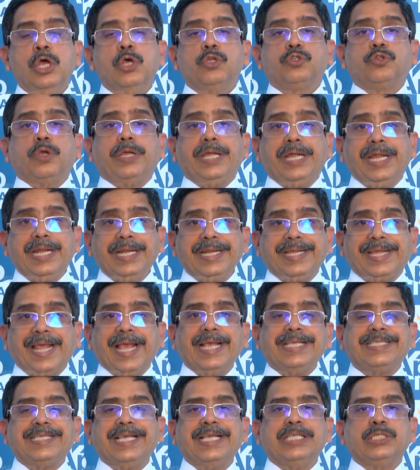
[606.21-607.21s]
So in
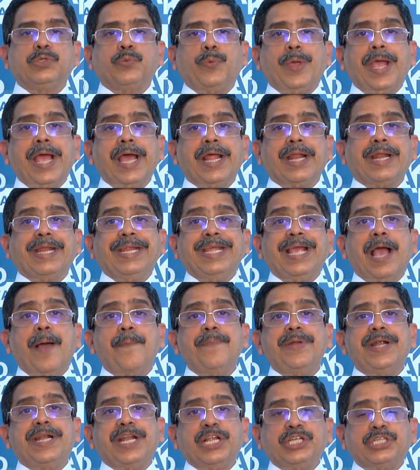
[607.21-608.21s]
cases where
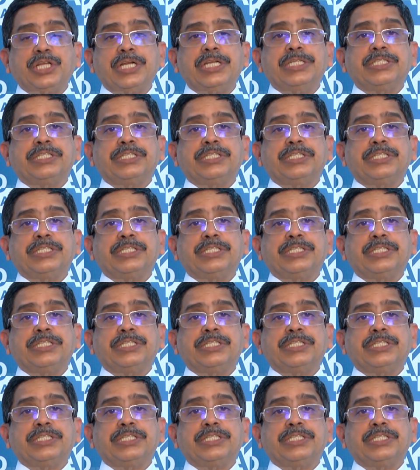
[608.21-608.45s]
rehabilitation